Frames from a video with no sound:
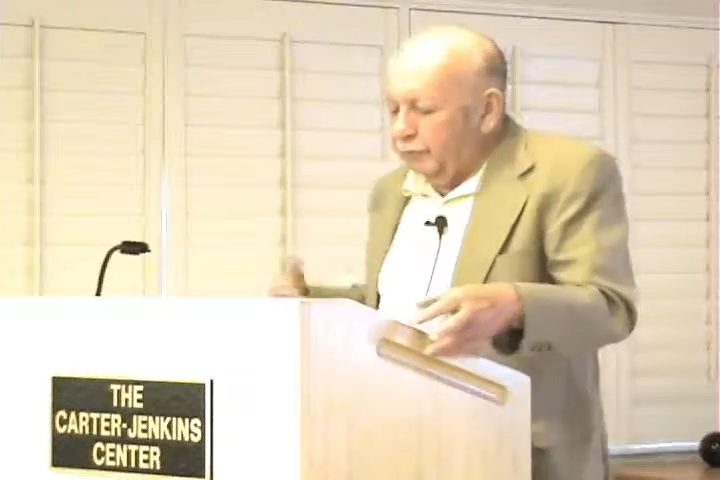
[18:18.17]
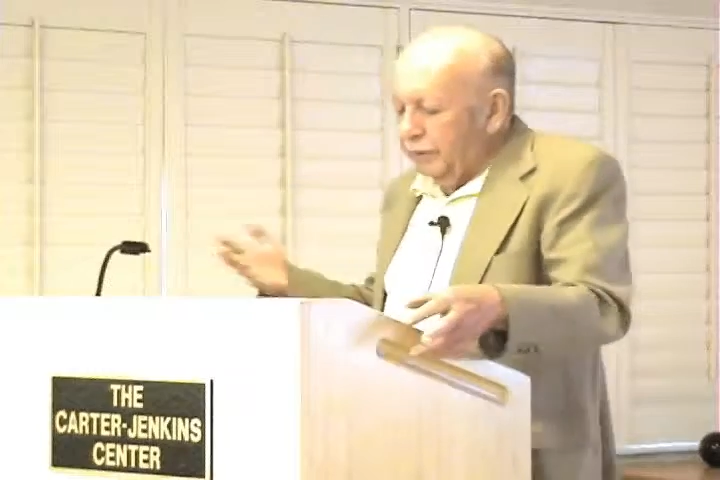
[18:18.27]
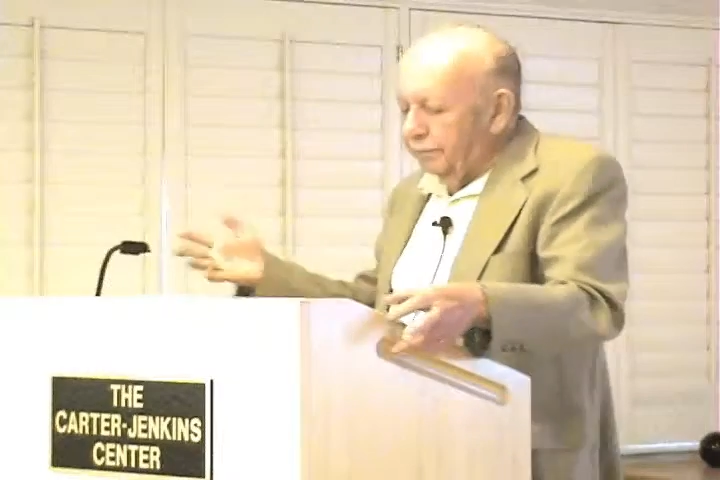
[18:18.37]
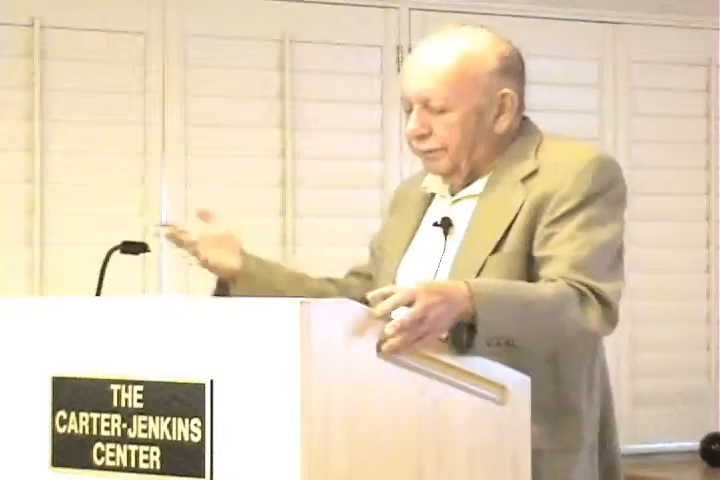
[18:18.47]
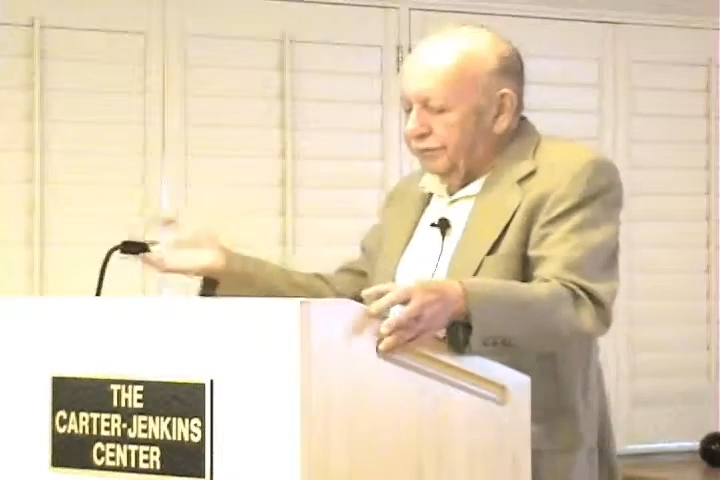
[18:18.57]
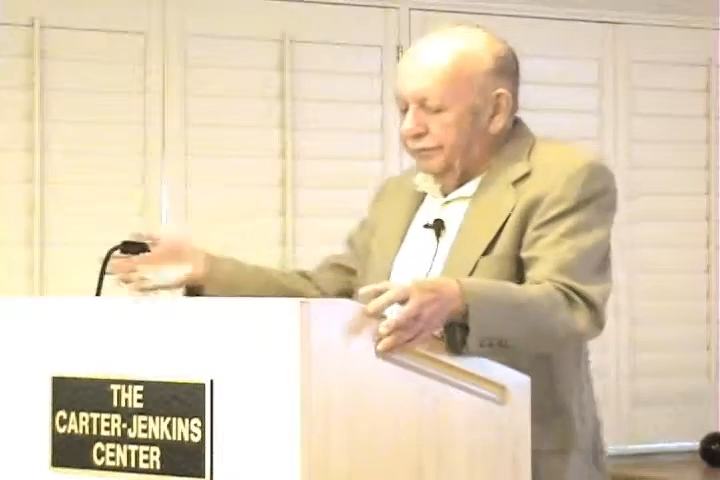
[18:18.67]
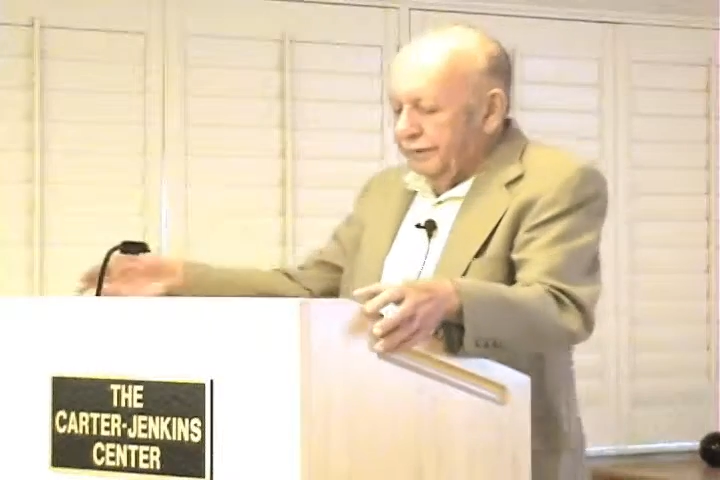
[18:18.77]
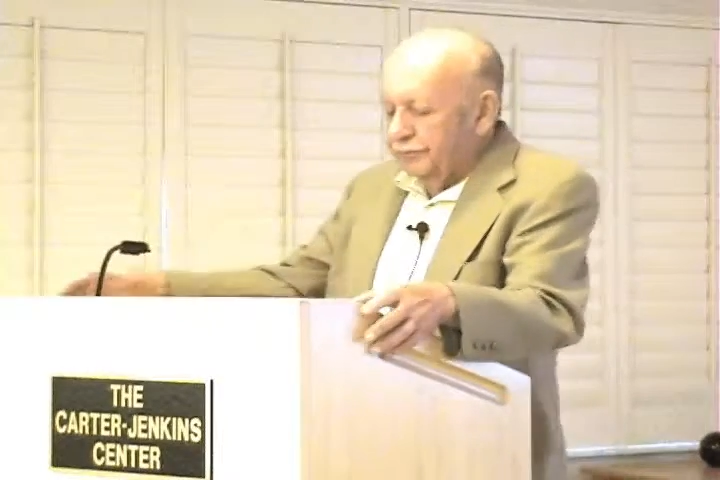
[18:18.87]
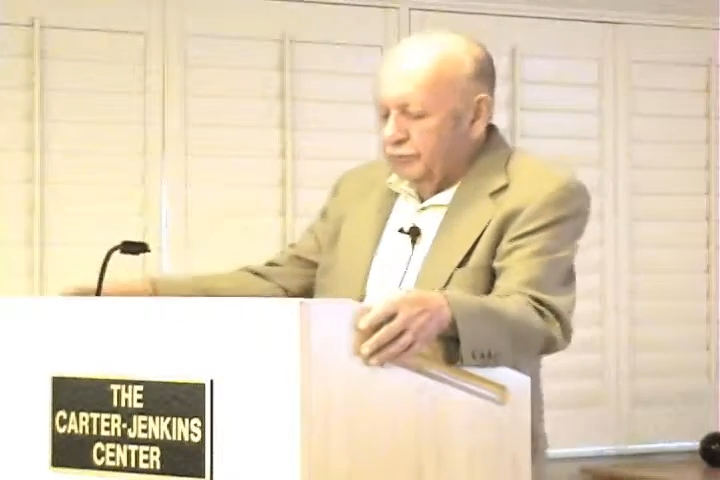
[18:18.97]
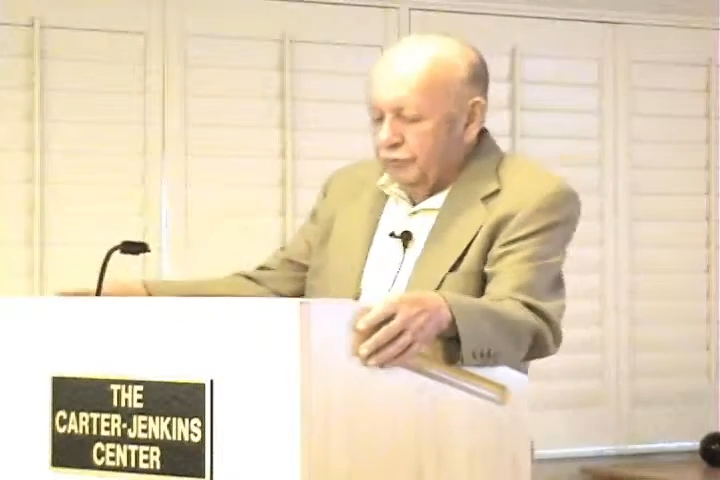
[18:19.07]
will
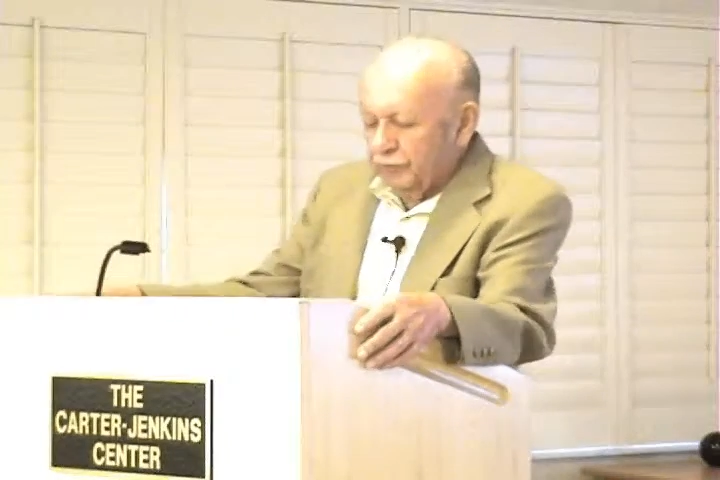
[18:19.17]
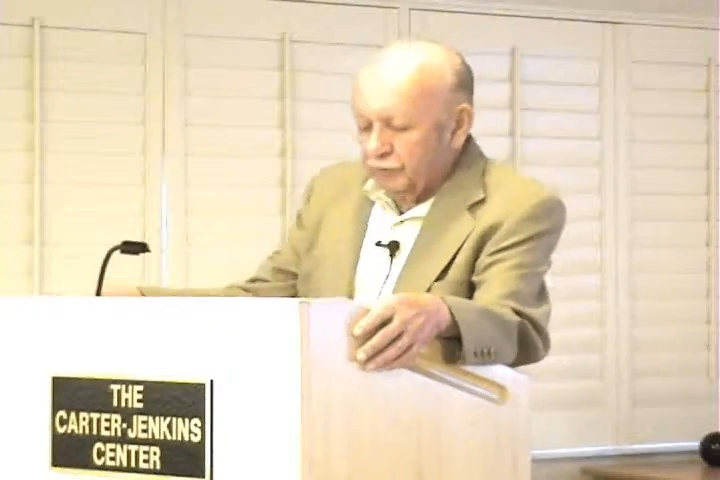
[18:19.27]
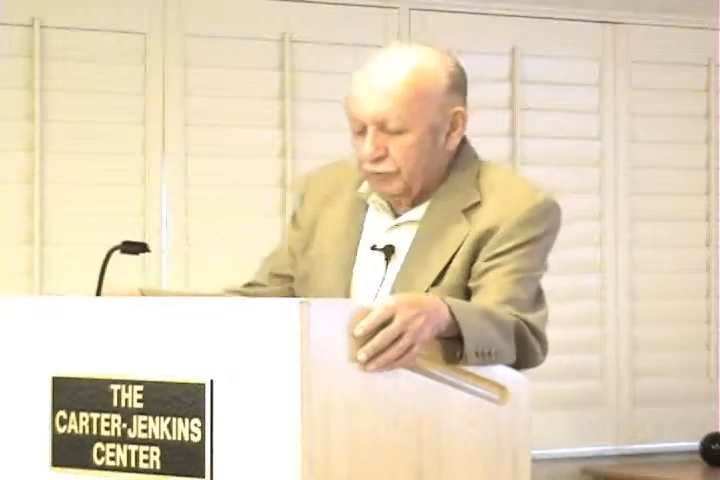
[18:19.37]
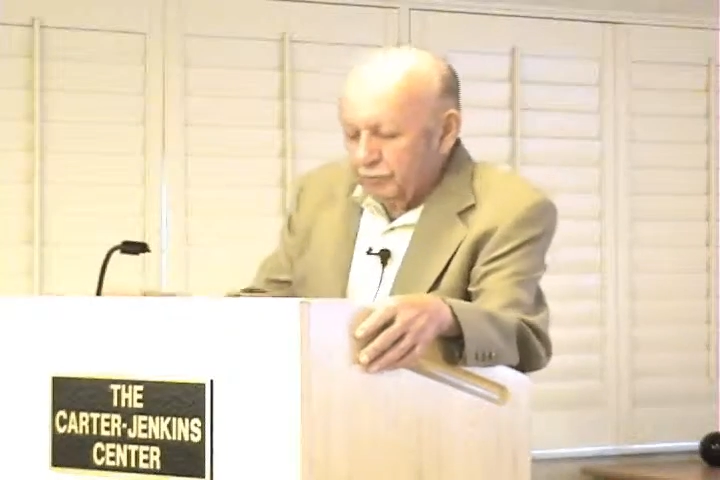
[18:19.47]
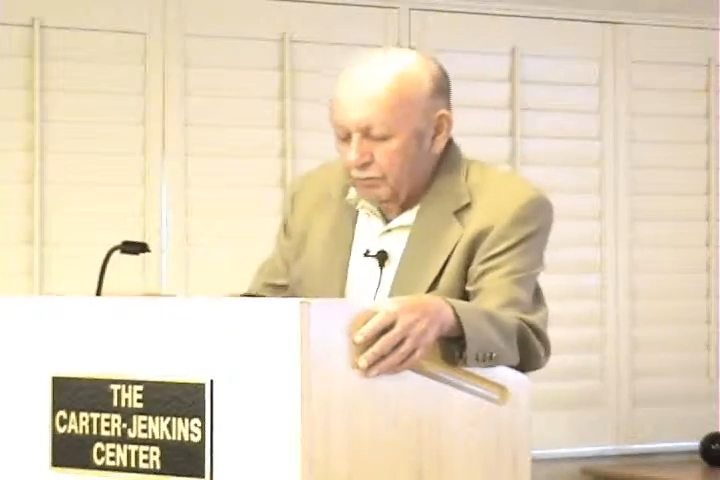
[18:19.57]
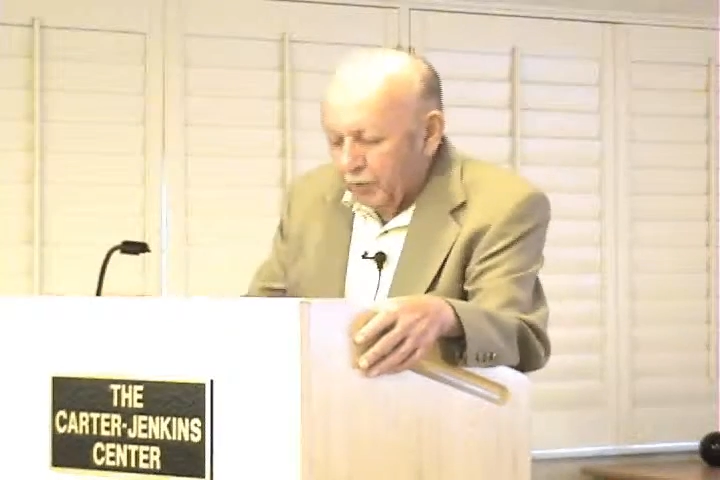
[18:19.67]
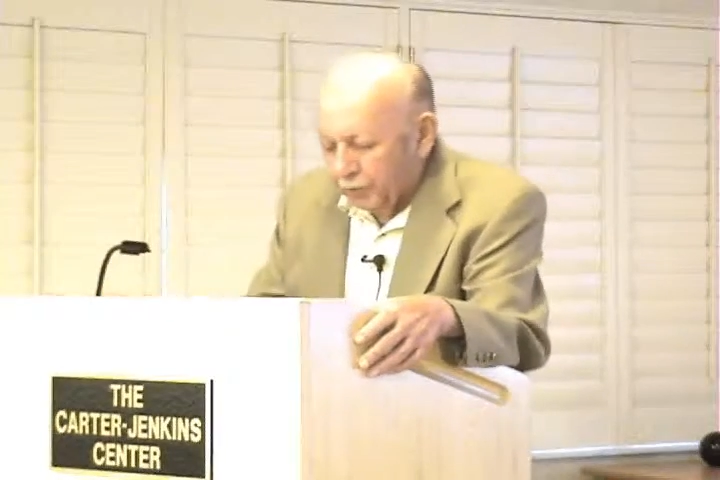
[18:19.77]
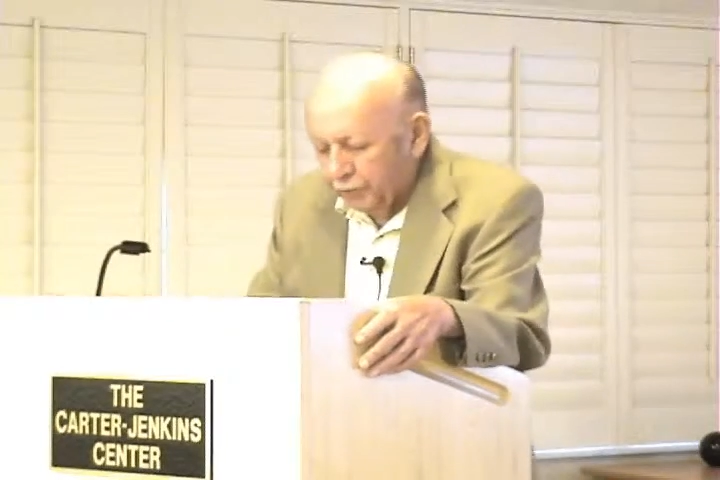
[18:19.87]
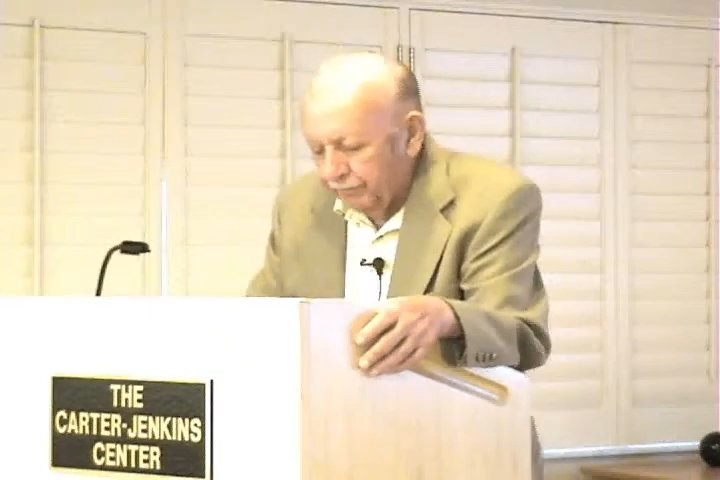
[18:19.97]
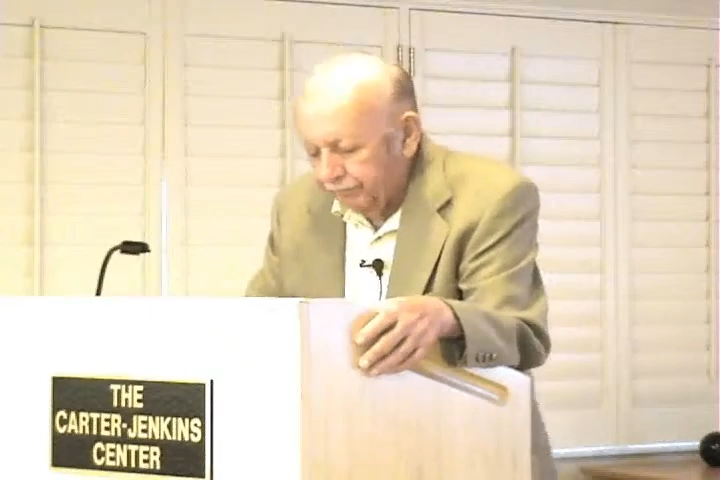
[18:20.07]
present some
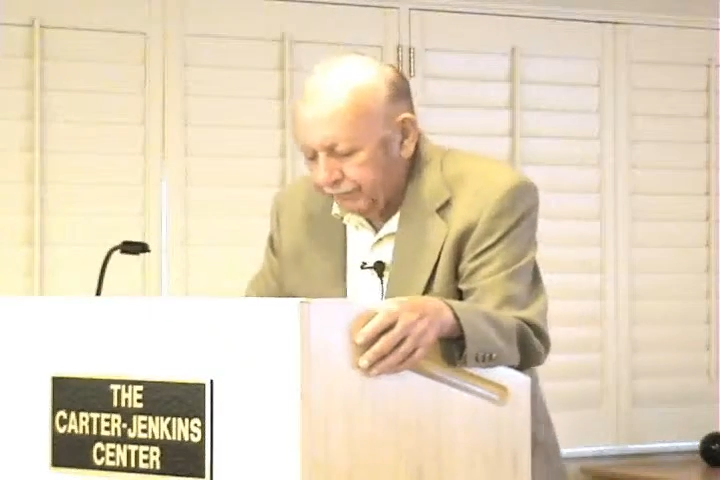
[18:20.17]
more